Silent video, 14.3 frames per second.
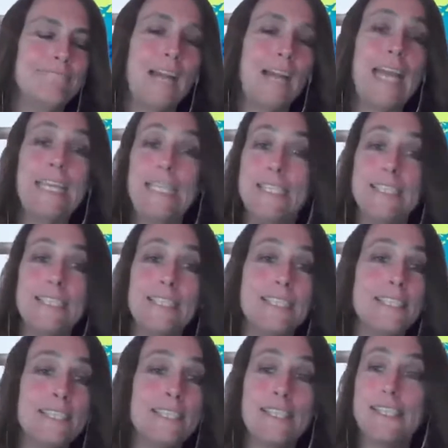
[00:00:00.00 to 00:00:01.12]

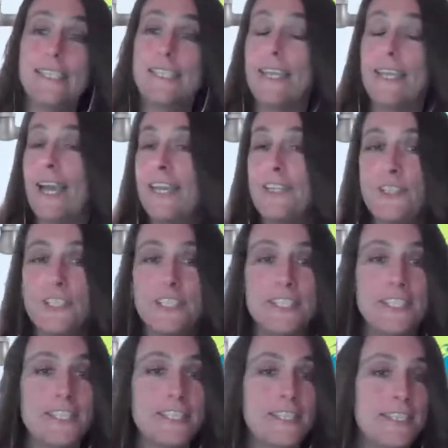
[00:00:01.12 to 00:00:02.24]
IECC,
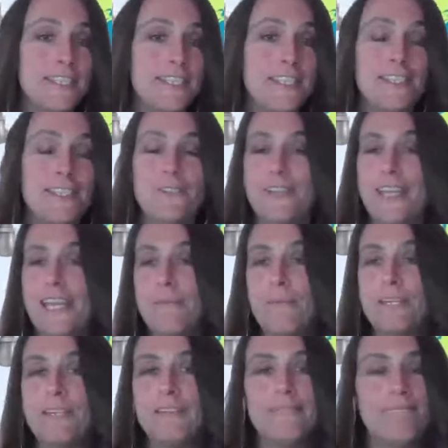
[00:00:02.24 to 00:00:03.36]
IGCC, you name
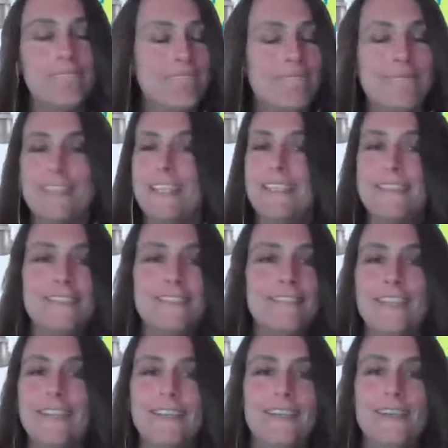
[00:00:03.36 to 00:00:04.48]
it. And
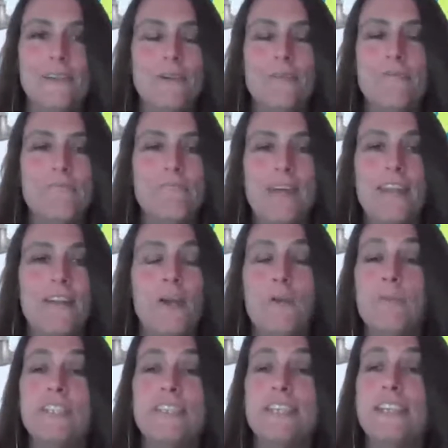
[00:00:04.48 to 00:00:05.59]
I don't know,
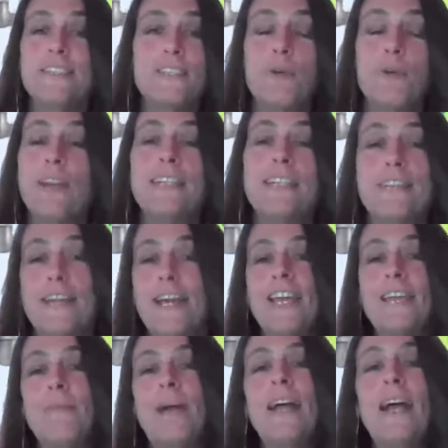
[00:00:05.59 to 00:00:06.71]
it's a great
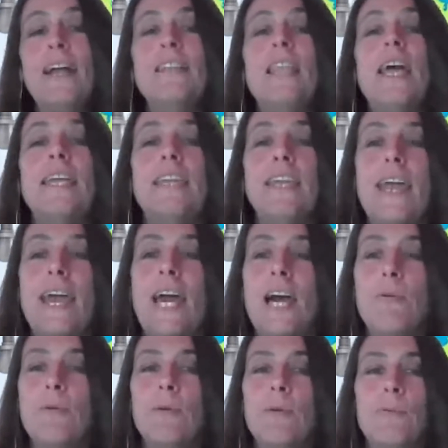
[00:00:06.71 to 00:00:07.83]
time. I like
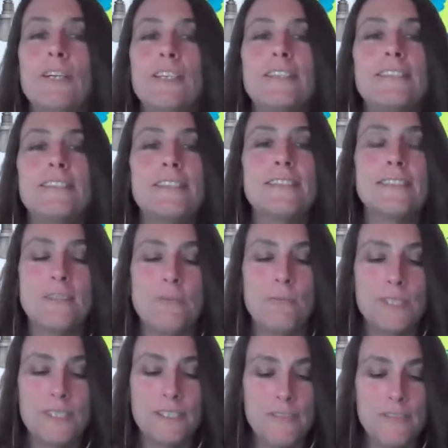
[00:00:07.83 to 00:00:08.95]
how it was
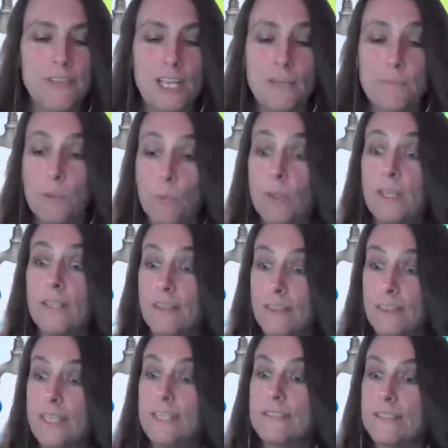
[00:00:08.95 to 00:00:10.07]
developed. And one of the
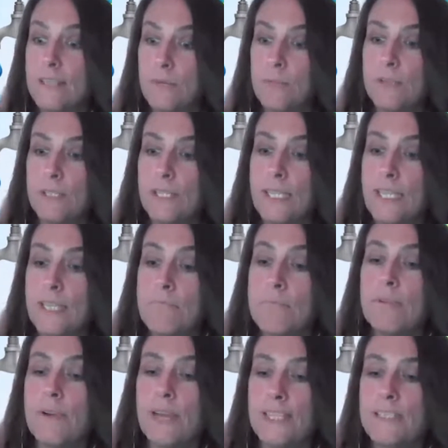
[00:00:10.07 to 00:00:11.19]
things that really
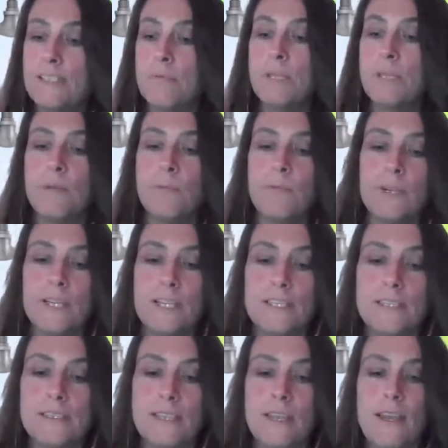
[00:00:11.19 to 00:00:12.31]
impressed me
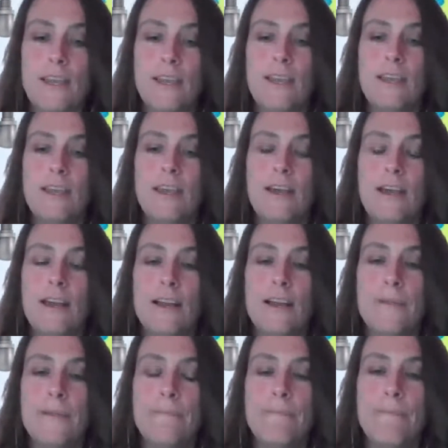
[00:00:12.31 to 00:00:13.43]
was
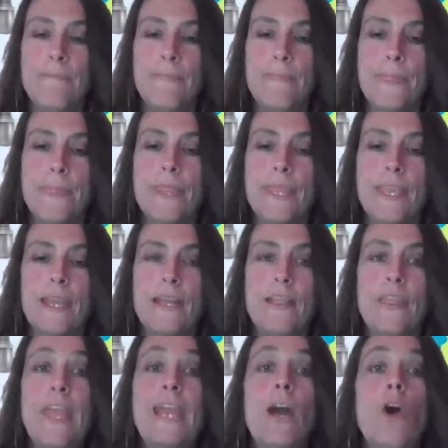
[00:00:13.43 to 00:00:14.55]

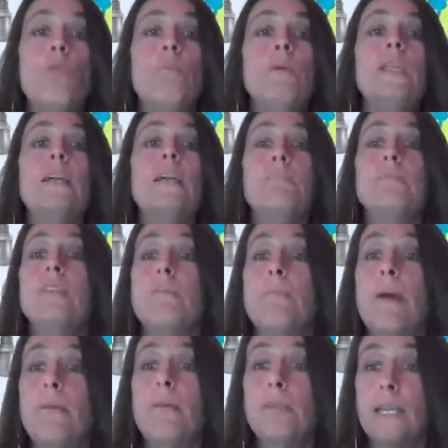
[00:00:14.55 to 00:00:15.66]
they open it up to the
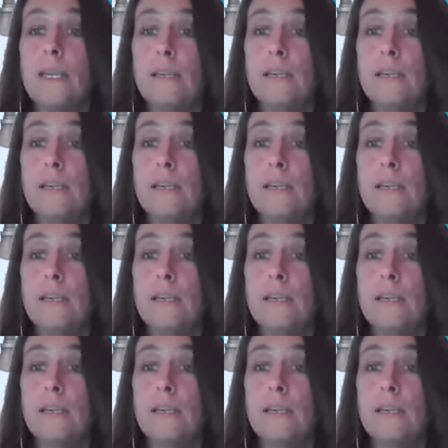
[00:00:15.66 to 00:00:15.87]
public.